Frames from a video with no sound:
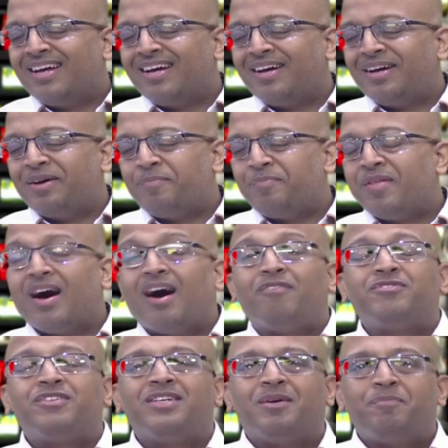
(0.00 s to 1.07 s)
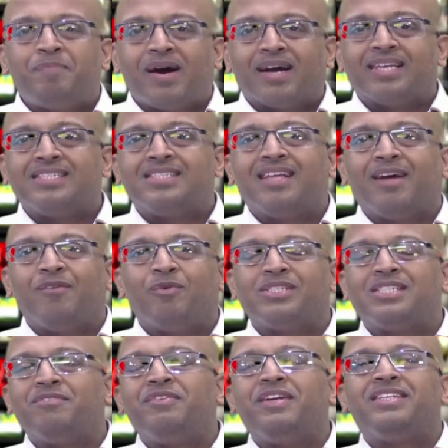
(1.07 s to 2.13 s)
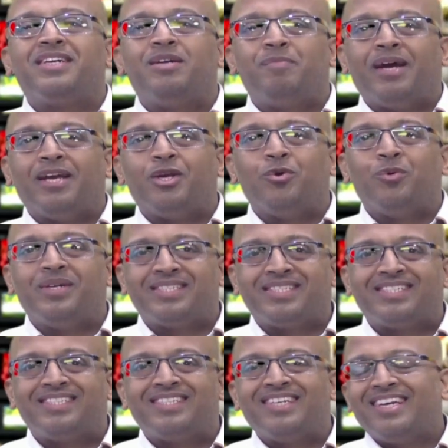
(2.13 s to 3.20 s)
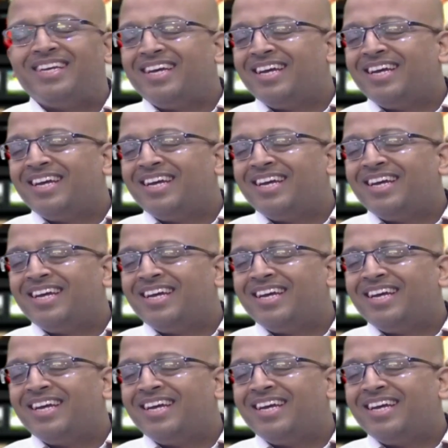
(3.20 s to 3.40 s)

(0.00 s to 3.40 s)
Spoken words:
After Pakistan was defeated by US,